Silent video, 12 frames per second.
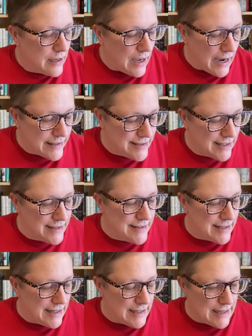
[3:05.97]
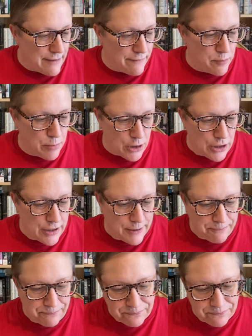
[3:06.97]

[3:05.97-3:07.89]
I did DNF a book,